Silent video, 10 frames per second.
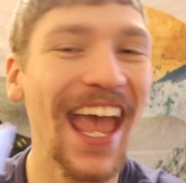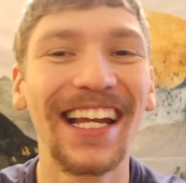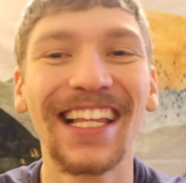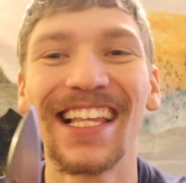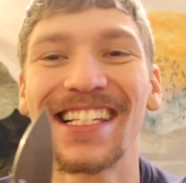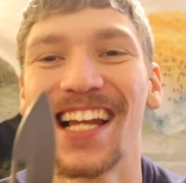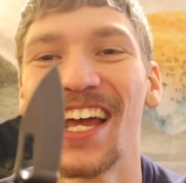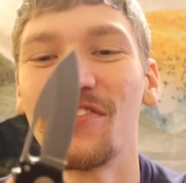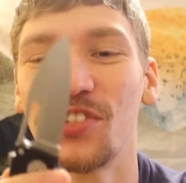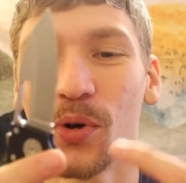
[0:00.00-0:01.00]
handed this
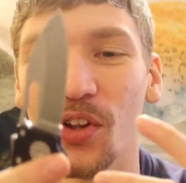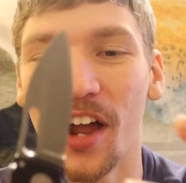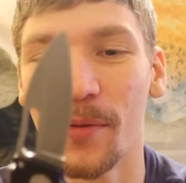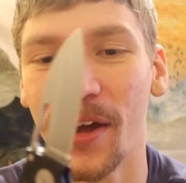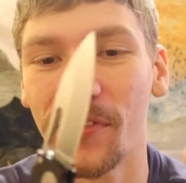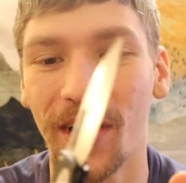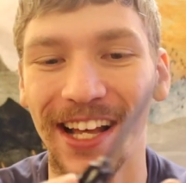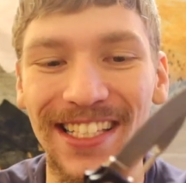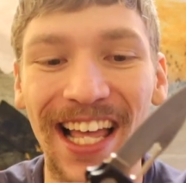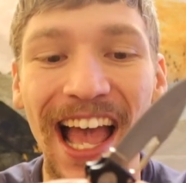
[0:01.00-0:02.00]
knife to a lot of my
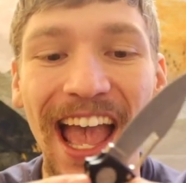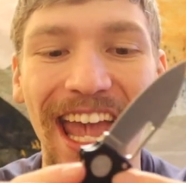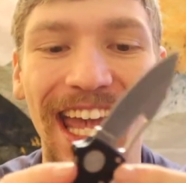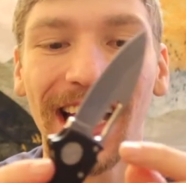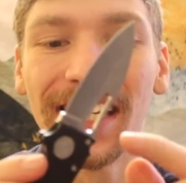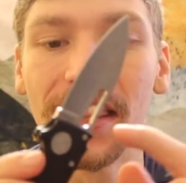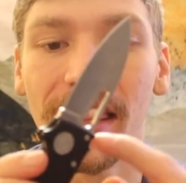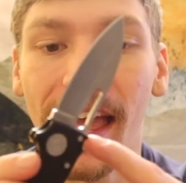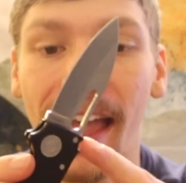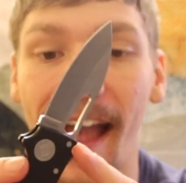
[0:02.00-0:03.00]
friends and
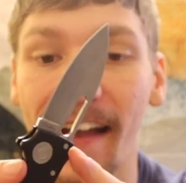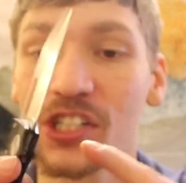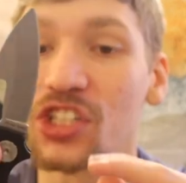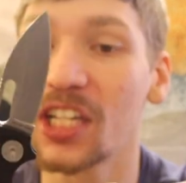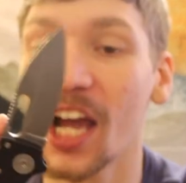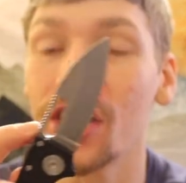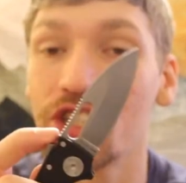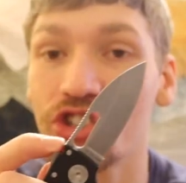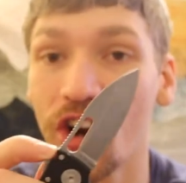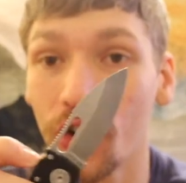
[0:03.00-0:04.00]
they actually kind
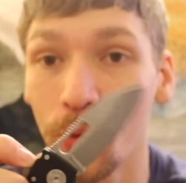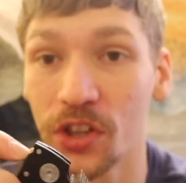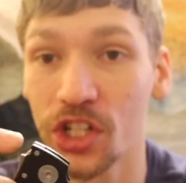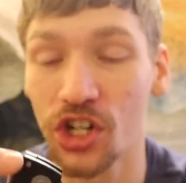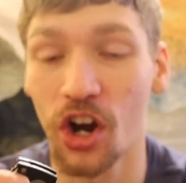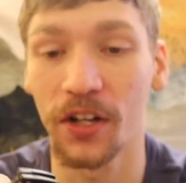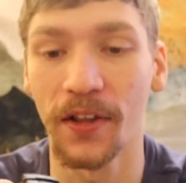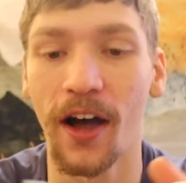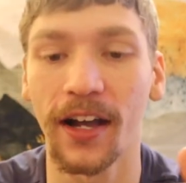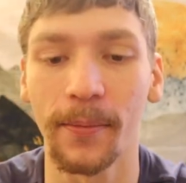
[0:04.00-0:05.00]
of struggle with the shark
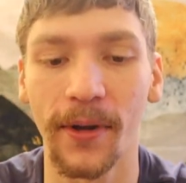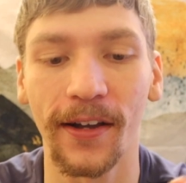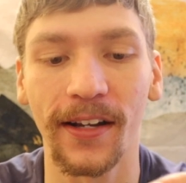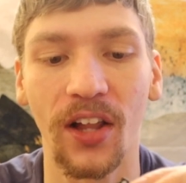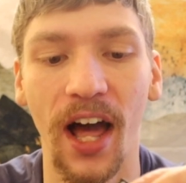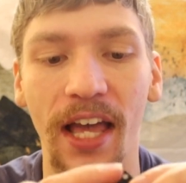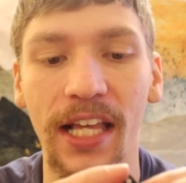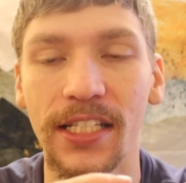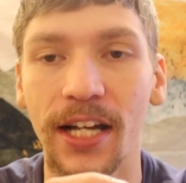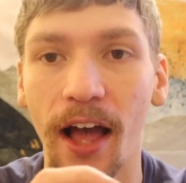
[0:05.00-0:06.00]
lock. I'm not gonna lie,
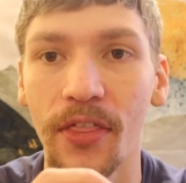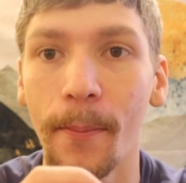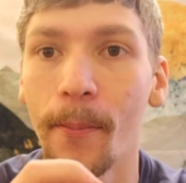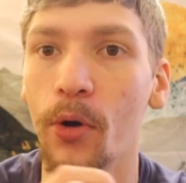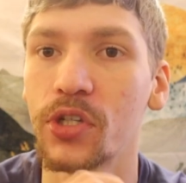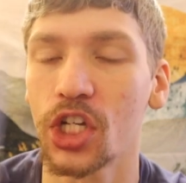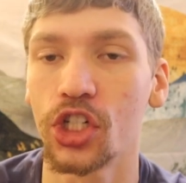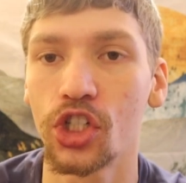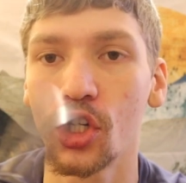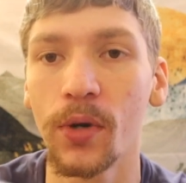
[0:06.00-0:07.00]
it's not the most
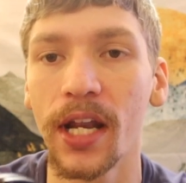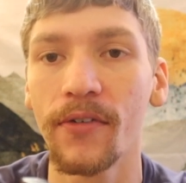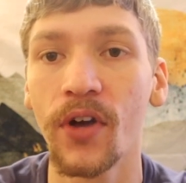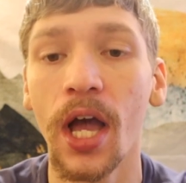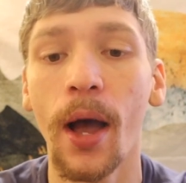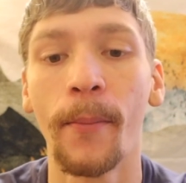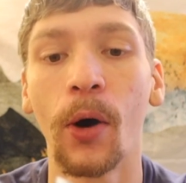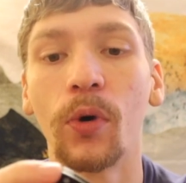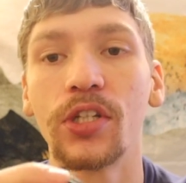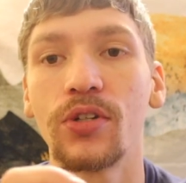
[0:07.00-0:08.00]
intuitive,
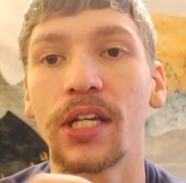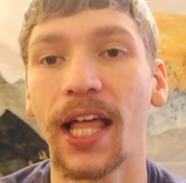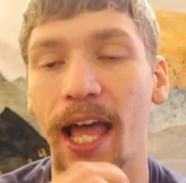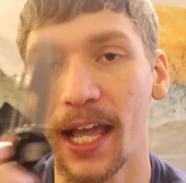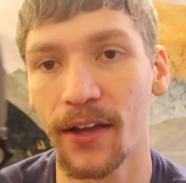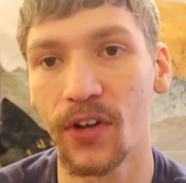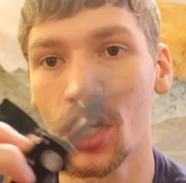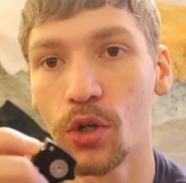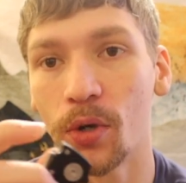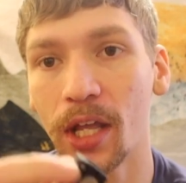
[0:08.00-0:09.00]
but once you get the hang of
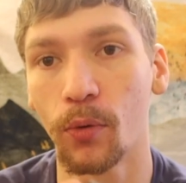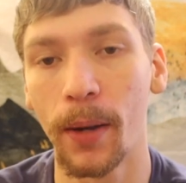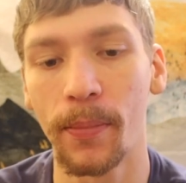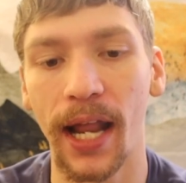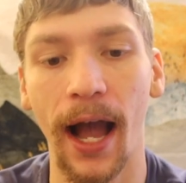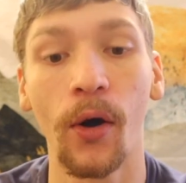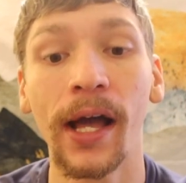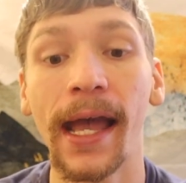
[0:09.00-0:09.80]
it, you can whip it out.